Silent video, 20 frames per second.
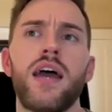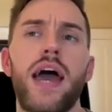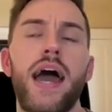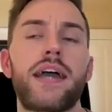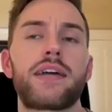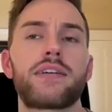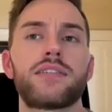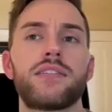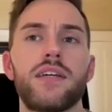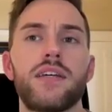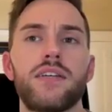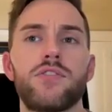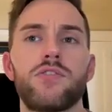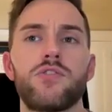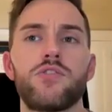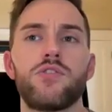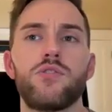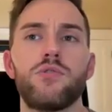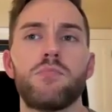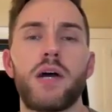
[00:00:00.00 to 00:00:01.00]
access
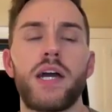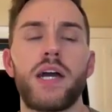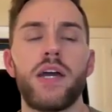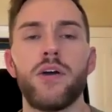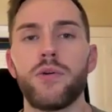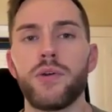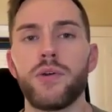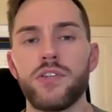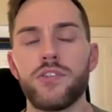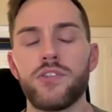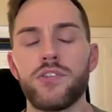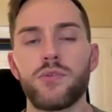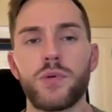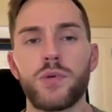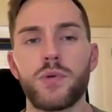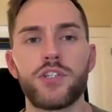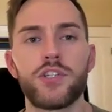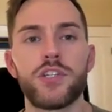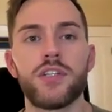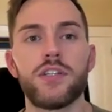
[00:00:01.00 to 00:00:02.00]
to my own
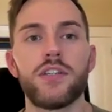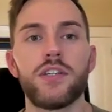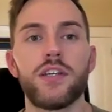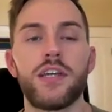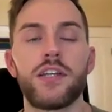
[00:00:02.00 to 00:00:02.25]
intuition,